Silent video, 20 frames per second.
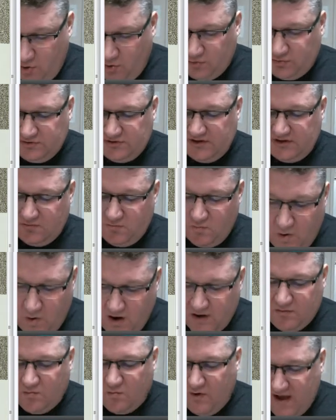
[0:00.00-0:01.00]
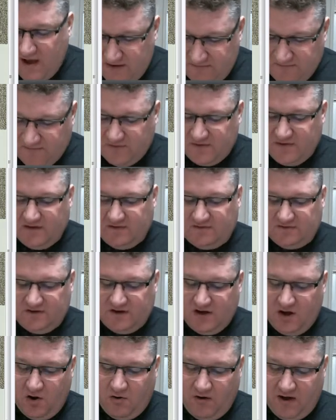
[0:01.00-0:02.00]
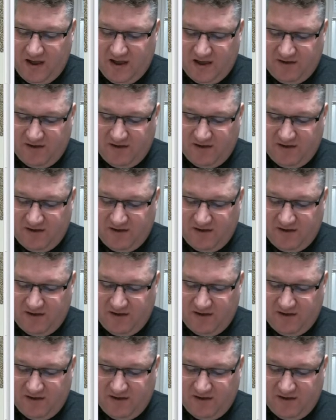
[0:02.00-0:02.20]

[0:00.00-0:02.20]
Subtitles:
only one way for this to go.